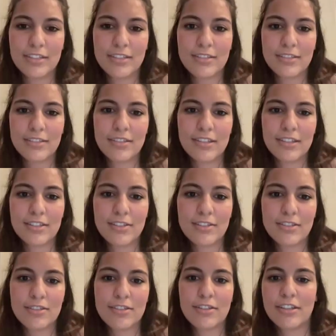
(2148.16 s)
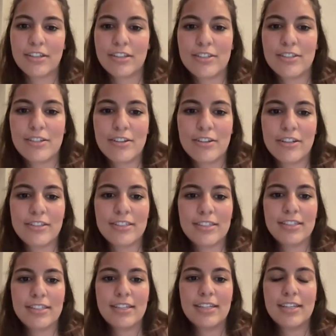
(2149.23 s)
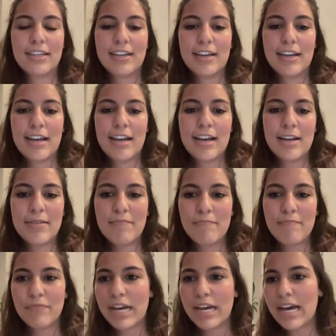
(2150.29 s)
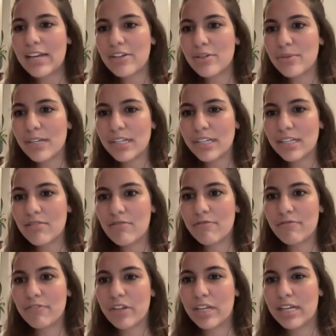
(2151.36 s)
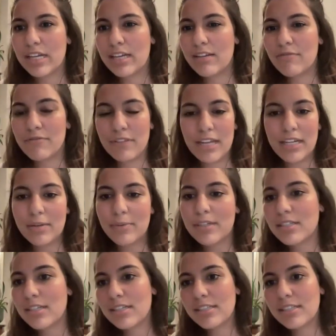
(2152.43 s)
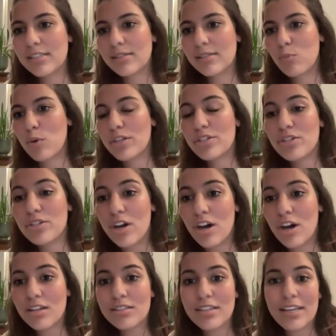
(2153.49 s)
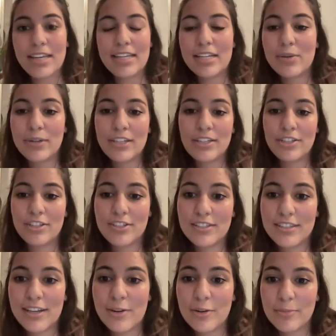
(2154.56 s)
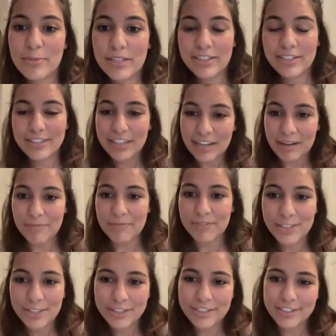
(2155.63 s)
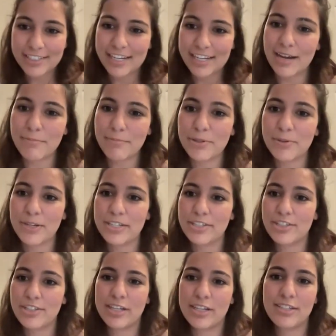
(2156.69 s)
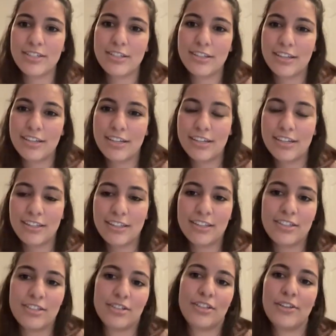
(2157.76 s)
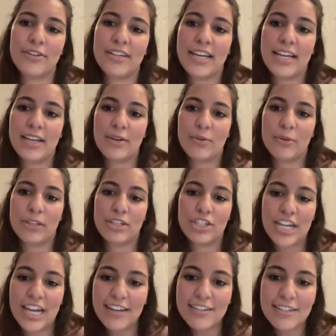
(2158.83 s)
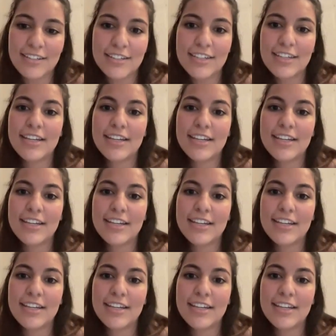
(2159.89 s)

that's that's so good to note. Um, I do want to give if anyone does want to ask any questions, now would be a good time to type your question into the the Q and A or the chat.